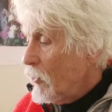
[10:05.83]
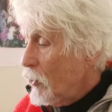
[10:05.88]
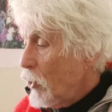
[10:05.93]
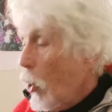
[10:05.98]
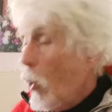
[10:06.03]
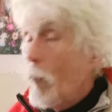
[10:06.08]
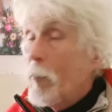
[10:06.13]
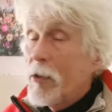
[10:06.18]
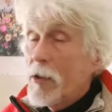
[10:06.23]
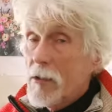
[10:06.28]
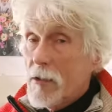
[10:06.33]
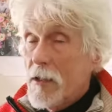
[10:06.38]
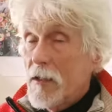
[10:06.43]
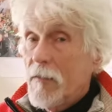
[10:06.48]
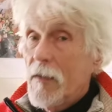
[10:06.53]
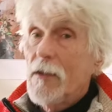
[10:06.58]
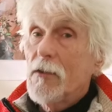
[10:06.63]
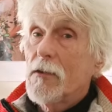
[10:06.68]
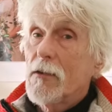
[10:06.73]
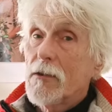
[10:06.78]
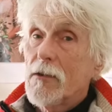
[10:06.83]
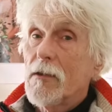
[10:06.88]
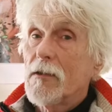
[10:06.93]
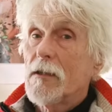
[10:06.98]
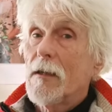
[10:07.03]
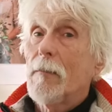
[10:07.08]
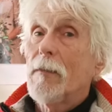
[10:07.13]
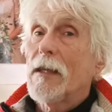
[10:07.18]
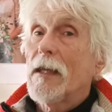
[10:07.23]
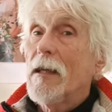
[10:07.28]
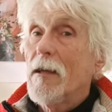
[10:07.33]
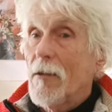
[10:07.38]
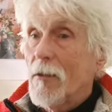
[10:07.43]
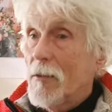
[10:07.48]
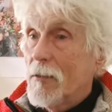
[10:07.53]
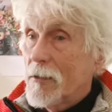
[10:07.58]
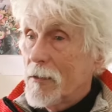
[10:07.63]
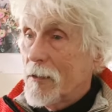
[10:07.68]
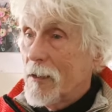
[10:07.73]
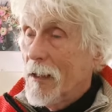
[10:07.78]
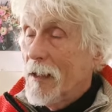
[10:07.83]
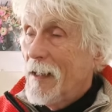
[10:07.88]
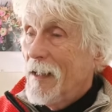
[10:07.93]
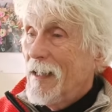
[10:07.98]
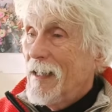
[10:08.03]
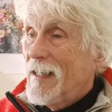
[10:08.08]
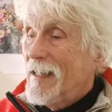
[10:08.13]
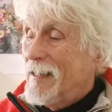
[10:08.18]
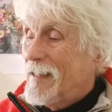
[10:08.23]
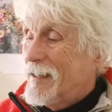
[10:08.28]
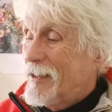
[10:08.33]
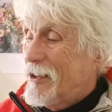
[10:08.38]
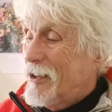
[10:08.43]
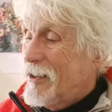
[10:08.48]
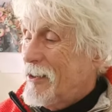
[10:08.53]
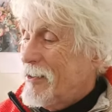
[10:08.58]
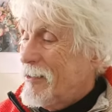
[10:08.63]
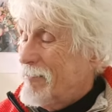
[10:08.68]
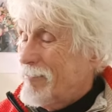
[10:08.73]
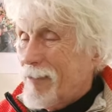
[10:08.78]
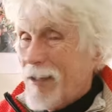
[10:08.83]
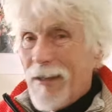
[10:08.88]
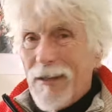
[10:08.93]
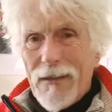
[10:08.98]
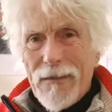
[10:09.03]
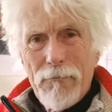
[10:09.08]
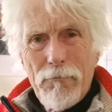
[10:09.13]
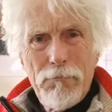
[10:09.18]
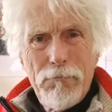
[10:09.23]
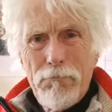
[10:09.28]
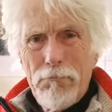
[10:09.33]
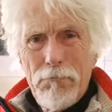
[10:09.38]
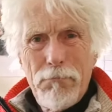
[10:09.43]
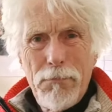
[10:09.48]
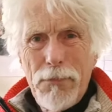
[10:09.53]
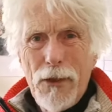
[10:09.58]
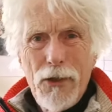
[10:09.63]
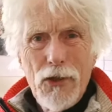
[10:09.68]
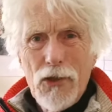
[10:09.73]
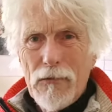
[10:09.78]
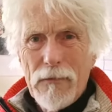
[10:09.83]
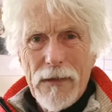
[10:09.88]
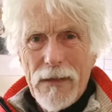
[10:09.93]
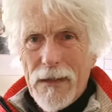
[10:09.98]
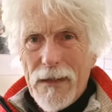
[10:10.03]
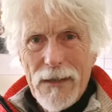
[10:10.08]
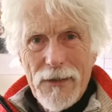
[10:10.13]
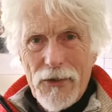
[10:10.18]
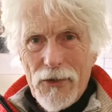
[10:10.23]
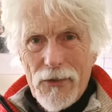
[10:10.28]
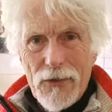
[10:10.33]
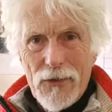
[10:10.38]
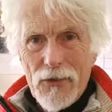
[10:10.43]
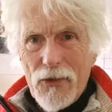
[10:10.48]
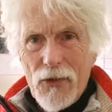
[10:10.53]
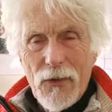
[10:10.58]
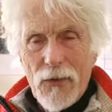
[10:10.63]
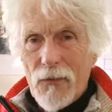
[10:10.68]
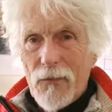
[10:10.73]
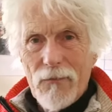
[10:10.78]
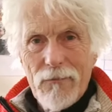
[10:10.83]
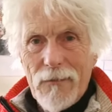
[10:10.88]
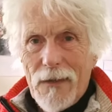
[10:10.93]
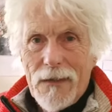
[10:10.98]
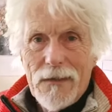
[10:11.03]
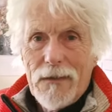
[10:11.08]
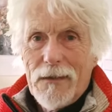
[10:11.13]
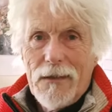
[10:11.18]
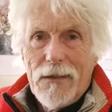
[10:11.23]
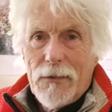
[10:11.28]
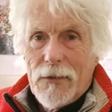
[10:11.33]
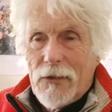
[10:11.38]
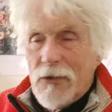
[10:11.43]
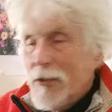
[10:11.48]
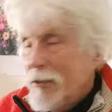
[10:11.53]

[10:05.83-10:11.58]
not because it's focused on something else, it's just kind of blurry. They're just not, I don't know, it's